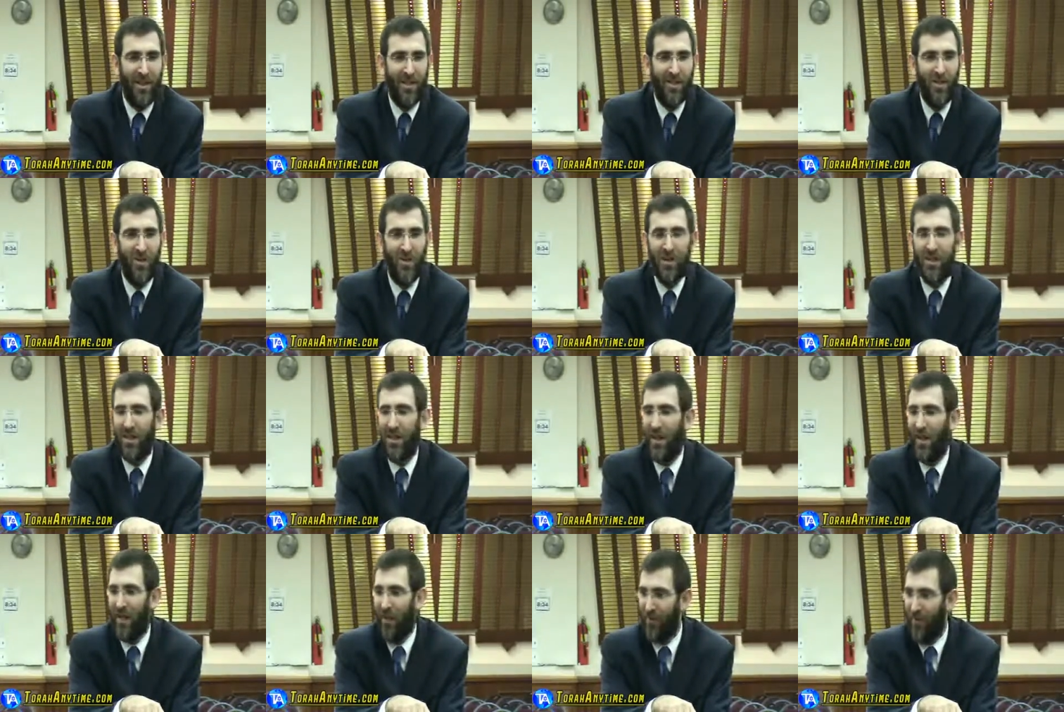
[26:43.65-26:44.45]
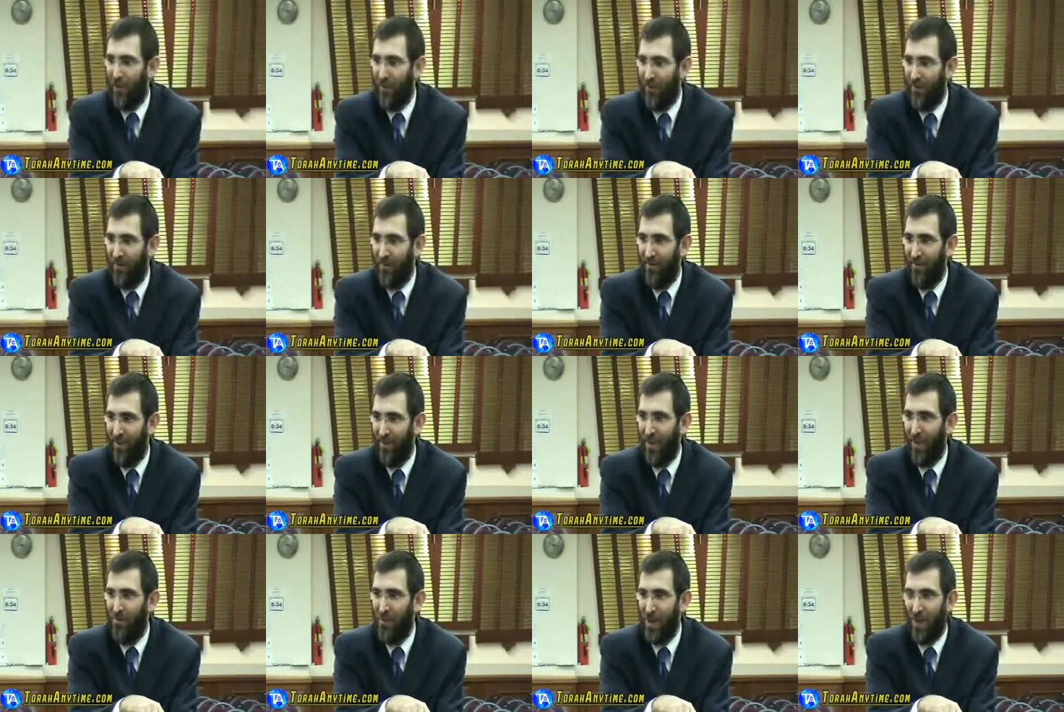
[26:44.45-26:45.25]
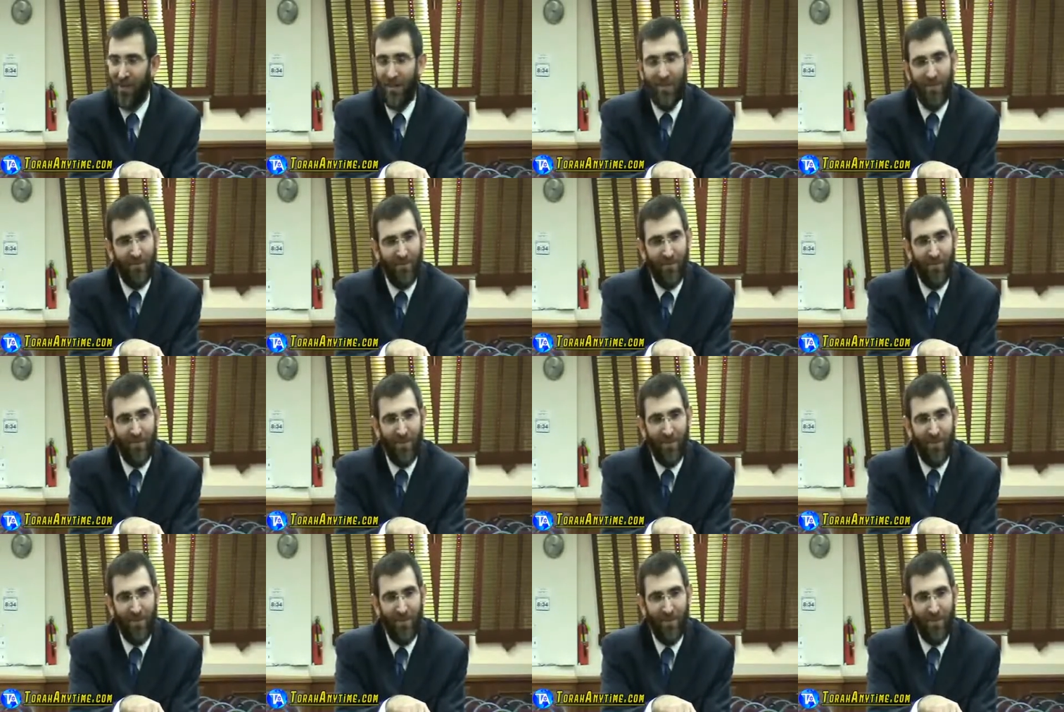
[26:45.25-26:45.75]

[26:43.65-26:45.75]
It's too easy to get angry, get upset.